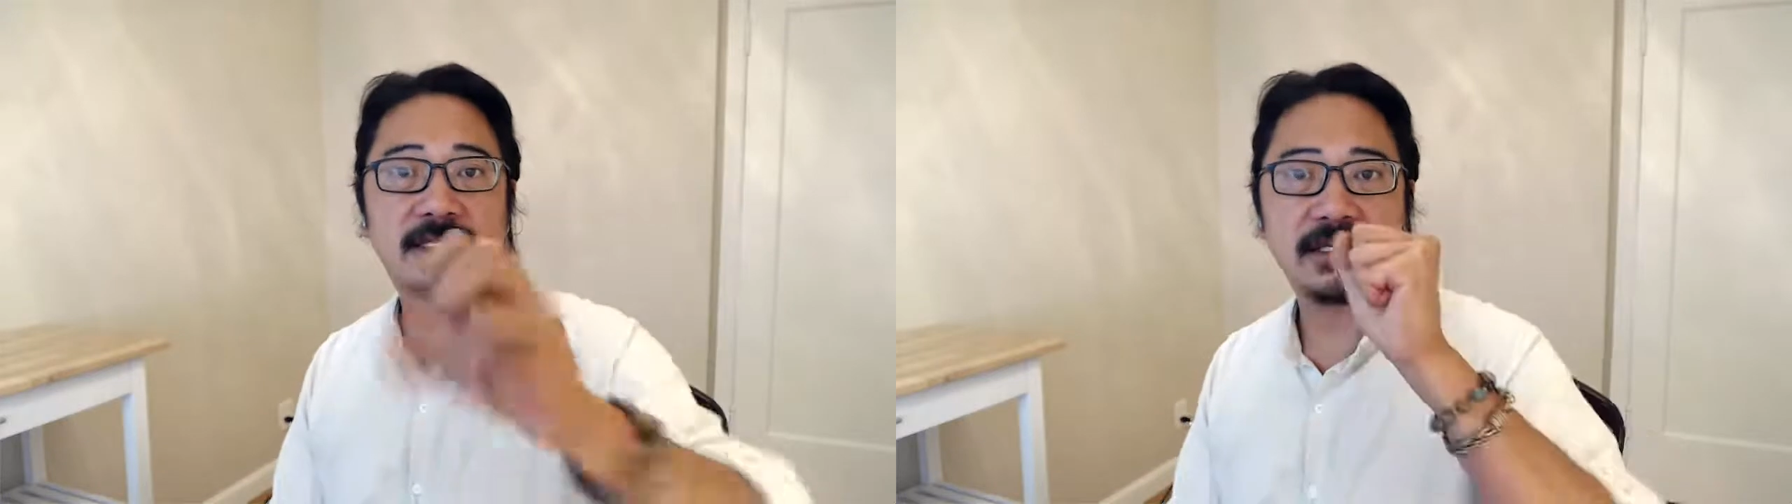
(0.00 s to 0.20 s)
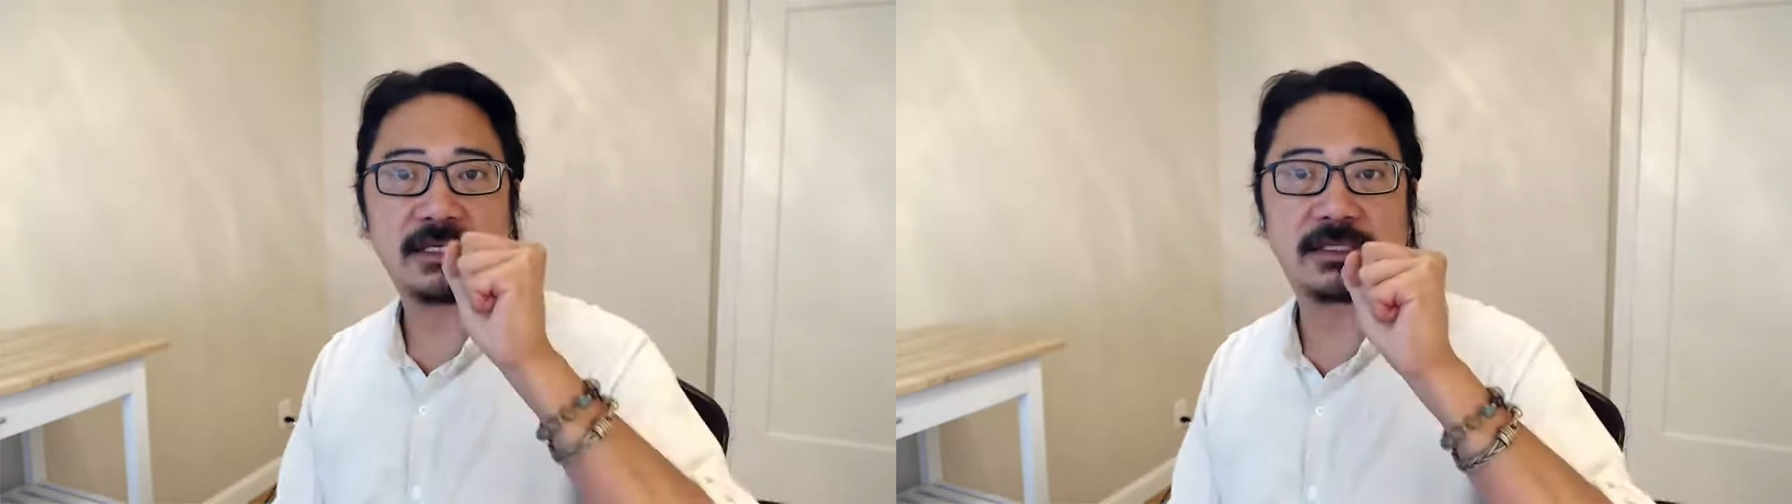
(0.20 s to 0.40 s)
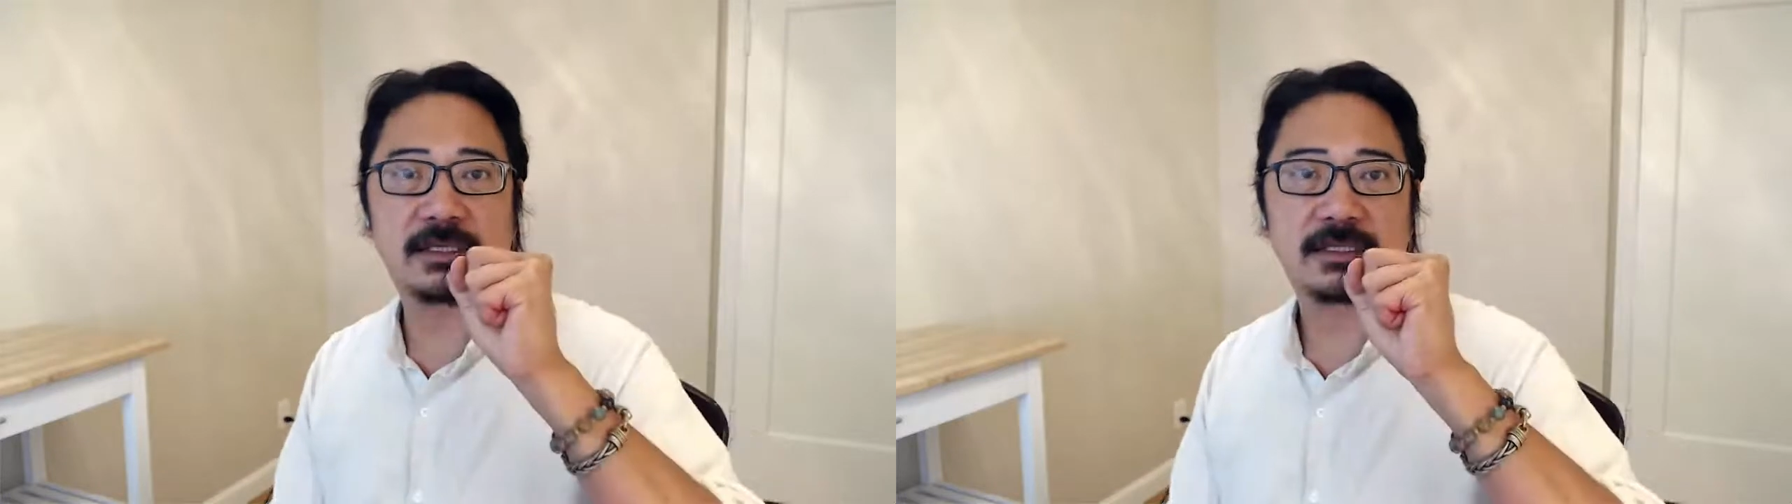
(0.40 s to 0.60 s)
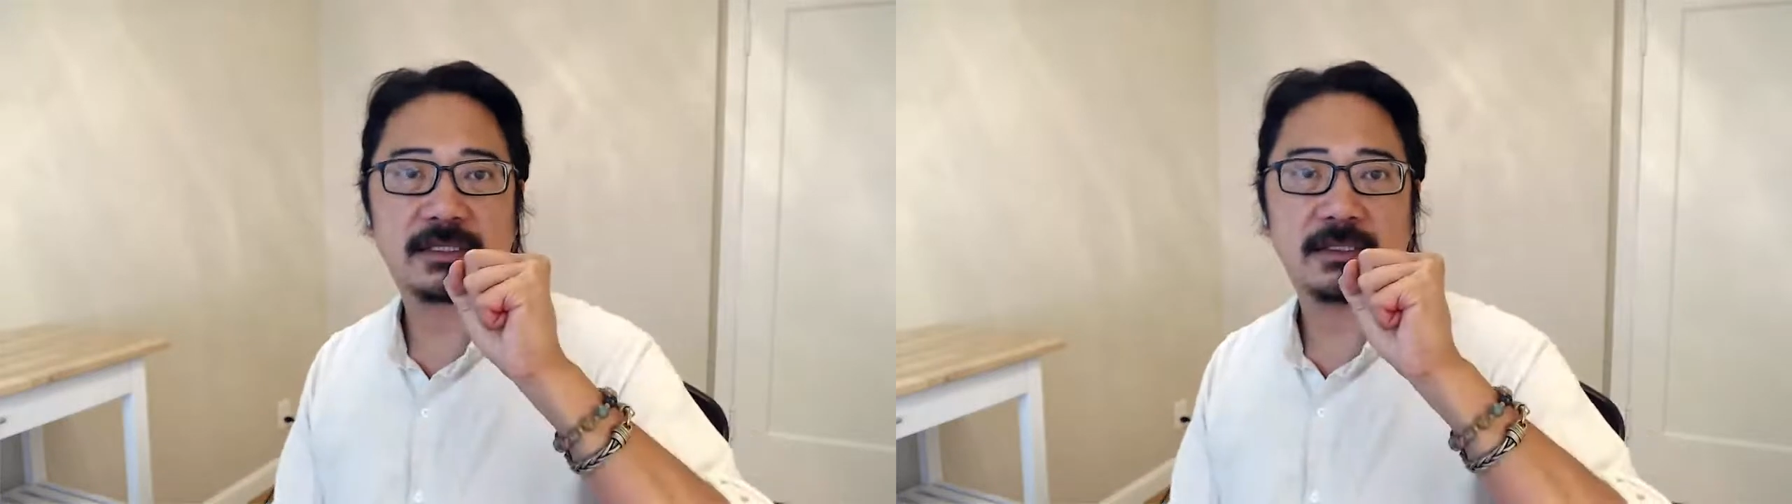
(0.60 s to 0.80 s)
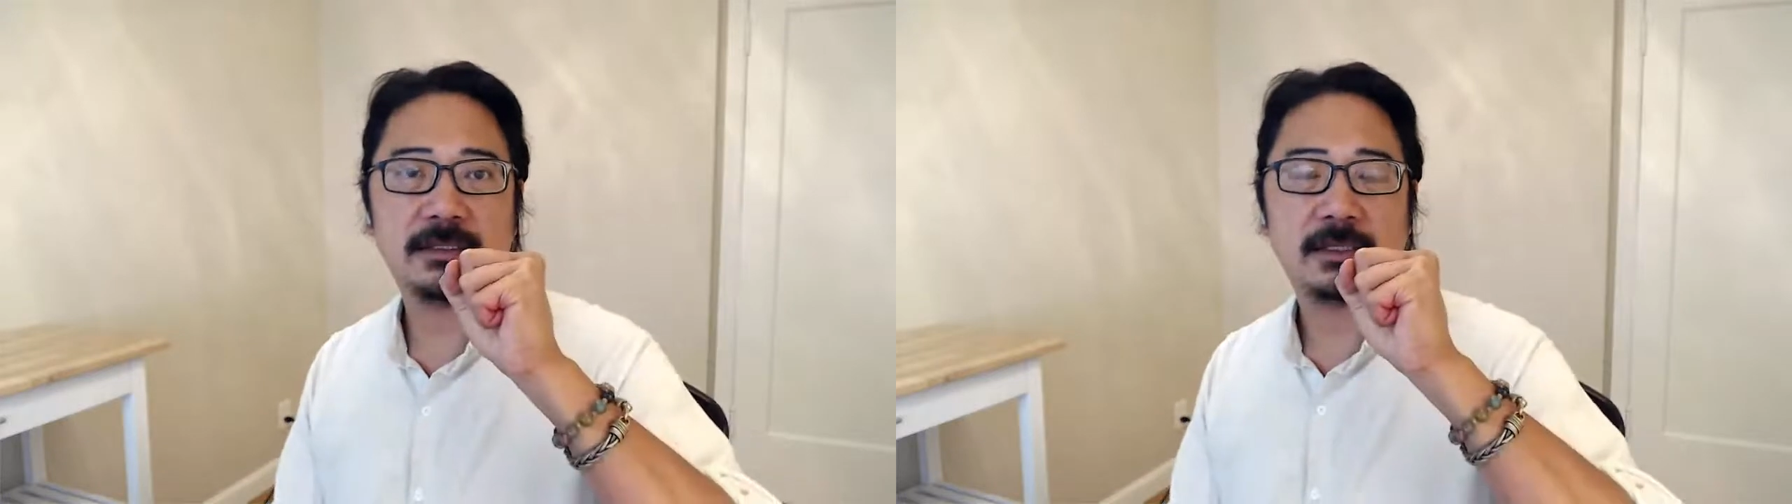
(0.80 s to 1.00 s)
seizes
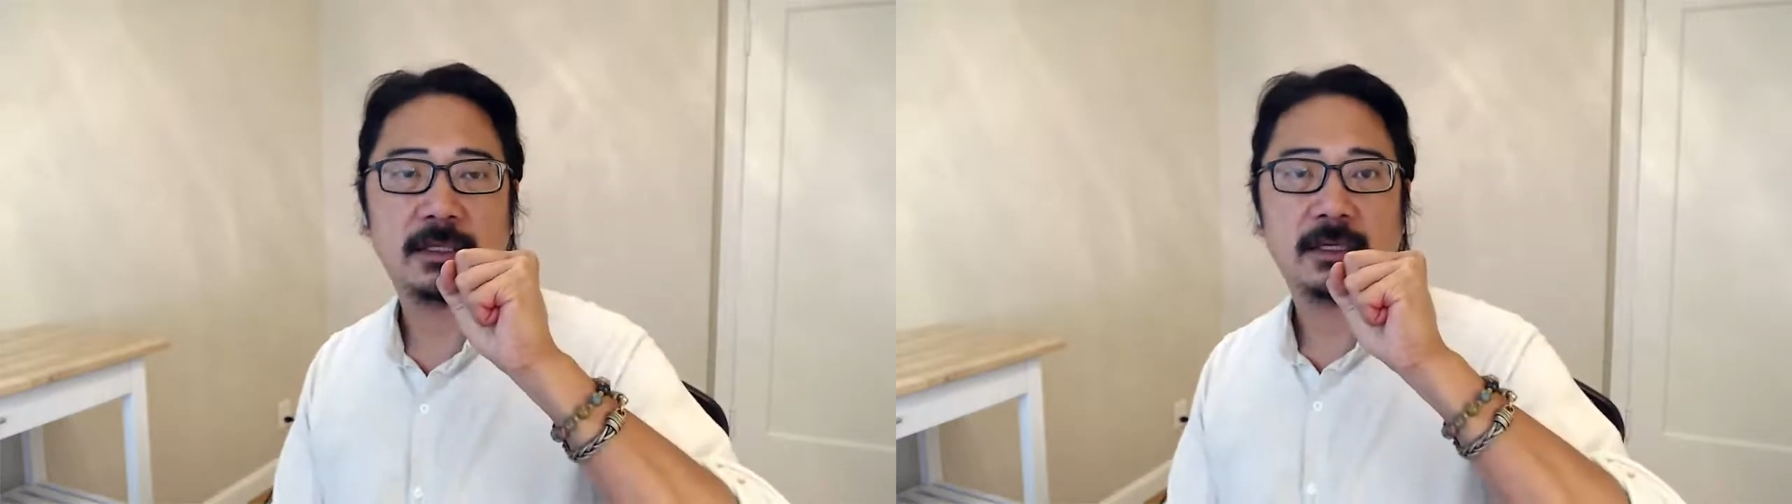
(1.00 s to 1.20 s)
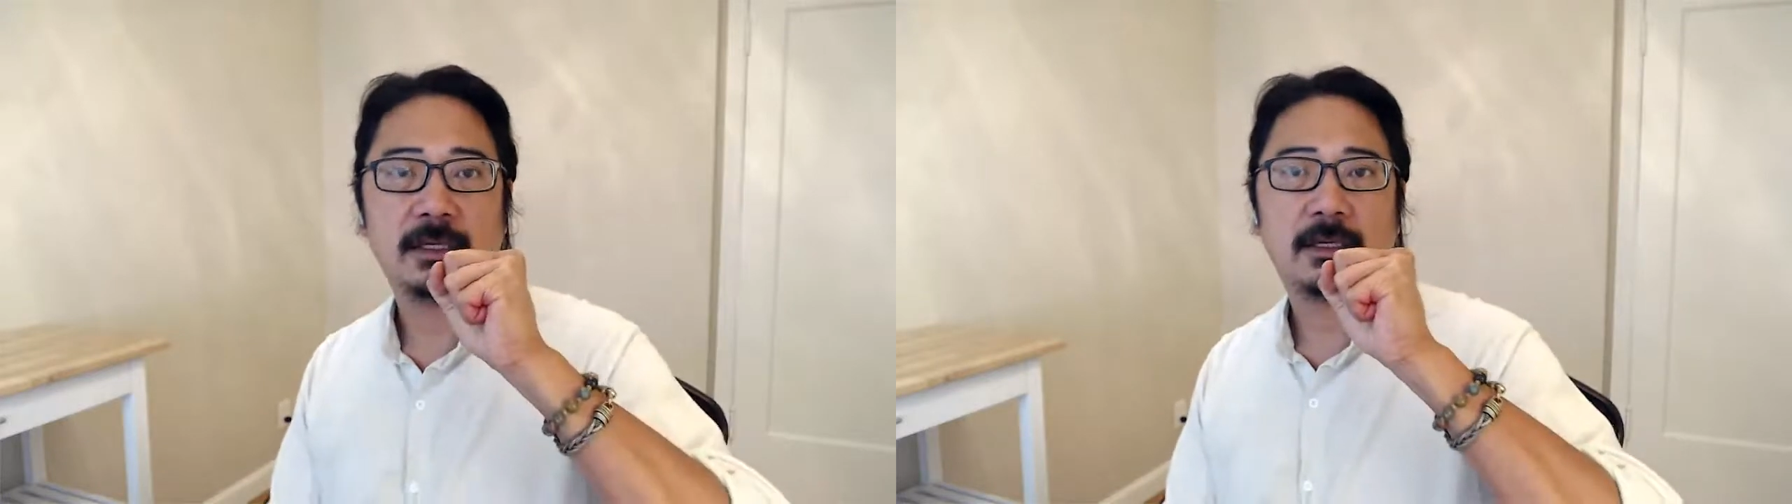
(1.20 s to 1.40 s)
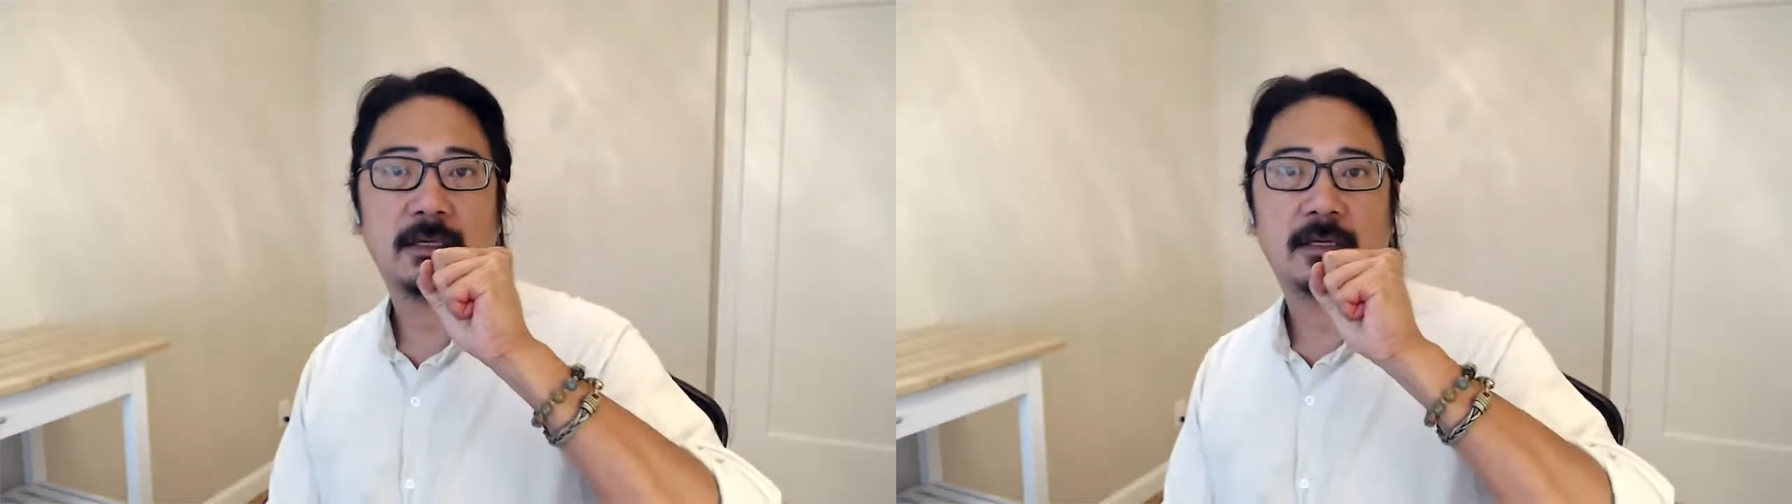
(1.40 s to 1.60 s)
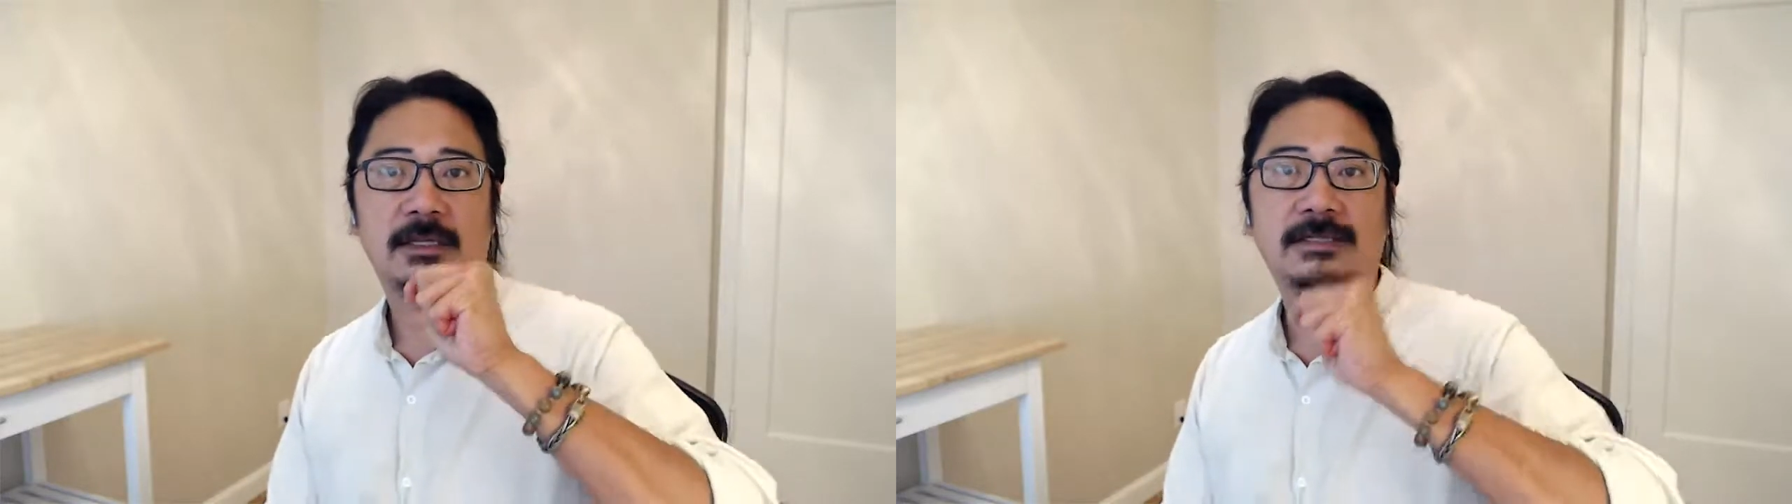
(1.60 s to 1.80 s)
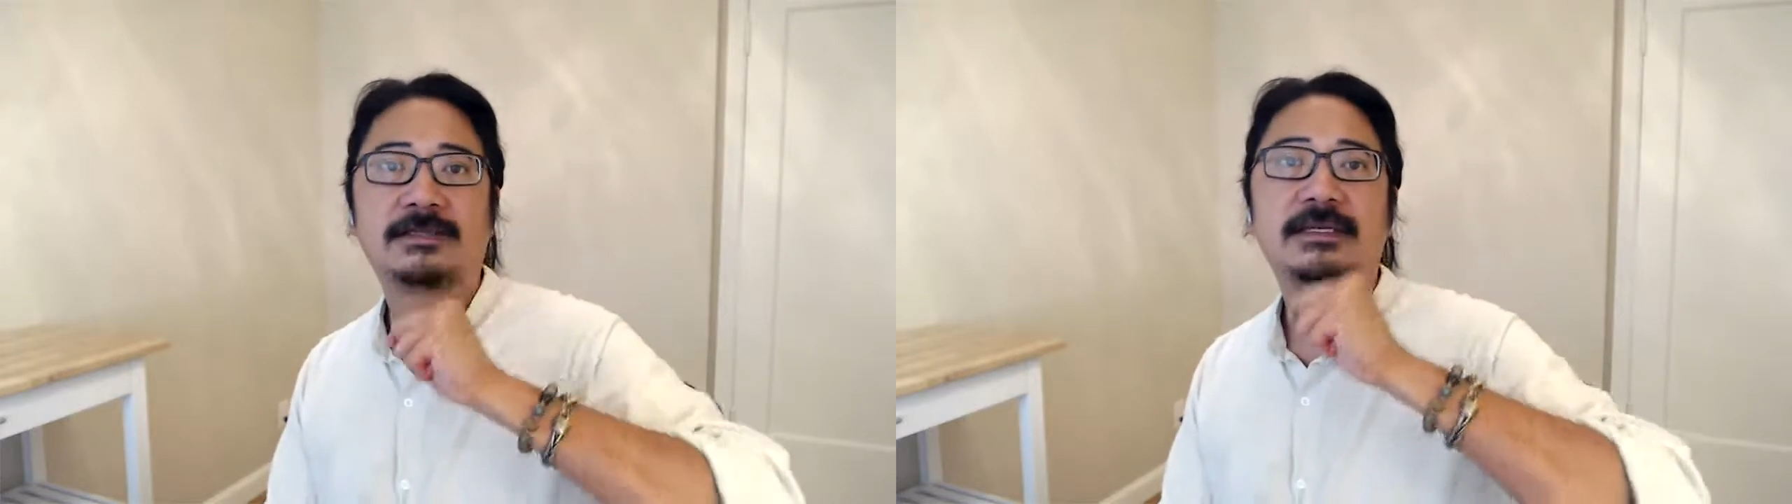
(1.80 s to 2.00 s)
us, that